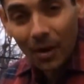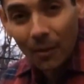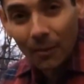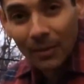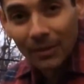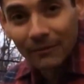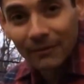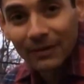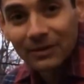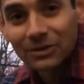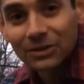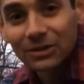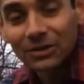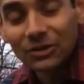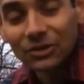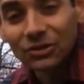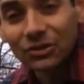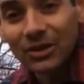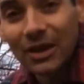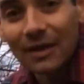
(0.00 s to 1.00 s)
but eventually
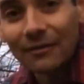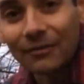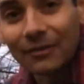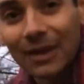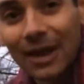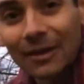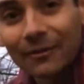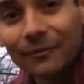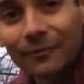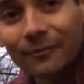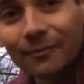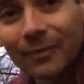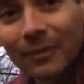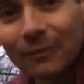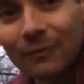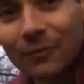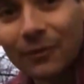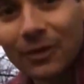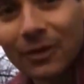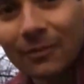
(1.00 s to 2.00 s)
you should have enough
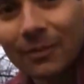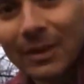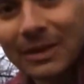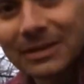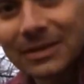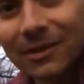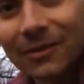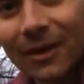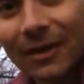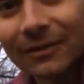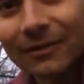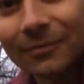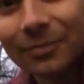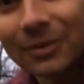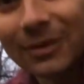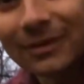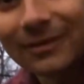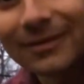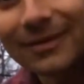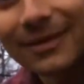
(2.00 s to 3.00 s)
for your basic
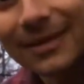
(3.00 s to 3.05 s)
recipes.